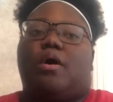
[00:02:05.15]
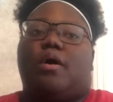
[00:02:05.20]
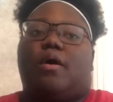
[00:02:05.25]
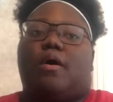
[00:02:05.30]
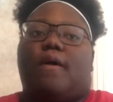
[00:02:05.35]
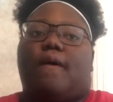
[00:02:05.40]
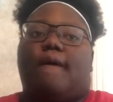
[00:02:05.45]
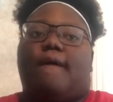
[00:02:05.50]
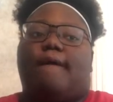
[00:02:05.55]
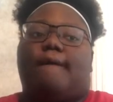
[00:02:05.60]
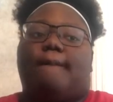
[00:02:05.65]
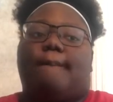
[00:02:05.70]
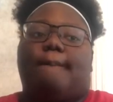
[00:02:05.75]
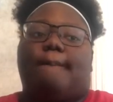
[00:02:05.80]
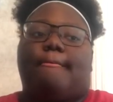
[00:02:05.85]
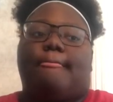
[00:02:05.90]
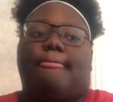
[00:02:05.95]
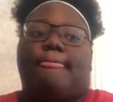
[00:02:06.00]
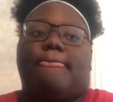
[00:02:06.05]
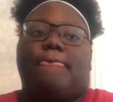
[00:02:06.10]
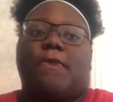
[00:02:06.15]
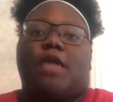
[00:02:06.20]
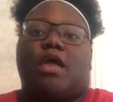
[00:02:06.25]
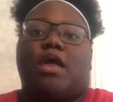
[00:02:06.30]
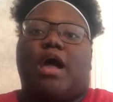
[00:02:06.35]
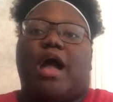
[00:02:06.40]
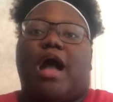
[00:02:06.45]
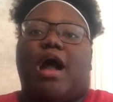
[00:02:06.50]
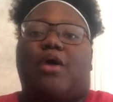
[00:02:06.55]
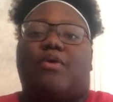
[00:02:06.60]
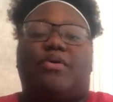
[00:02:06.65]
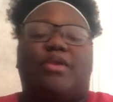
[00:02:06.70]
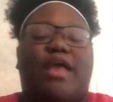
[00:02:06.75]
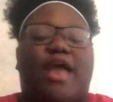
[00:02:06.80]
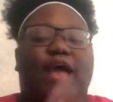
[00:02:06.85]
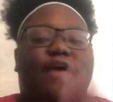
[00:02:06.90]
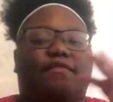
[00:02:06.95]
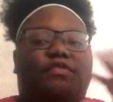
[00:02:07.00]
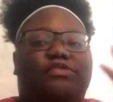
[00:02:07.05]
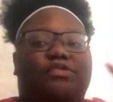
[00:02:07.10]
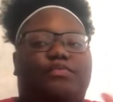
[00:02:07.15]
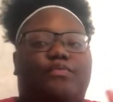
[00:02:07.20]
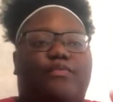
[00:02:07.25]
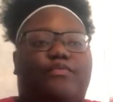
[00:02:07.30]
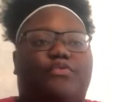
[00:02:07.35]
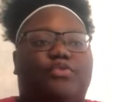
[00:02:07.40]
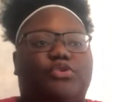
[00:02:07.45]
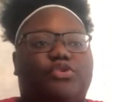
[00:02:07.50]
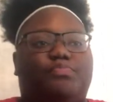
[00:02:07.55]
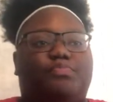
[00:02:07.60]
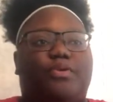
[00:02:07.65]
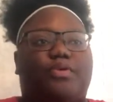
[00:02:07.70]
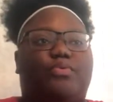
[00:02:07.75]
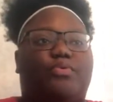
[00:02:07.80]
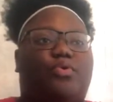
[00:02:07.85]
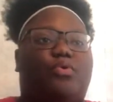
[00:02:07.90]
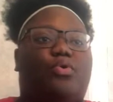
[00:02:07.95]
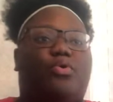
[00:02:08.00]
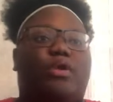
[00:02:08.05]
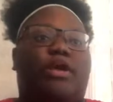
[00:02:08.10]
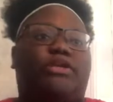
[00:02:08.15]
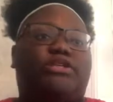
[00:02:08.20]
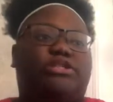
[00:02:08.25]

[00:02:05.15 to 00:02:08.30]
Um, I already have some reviews pre-recorded.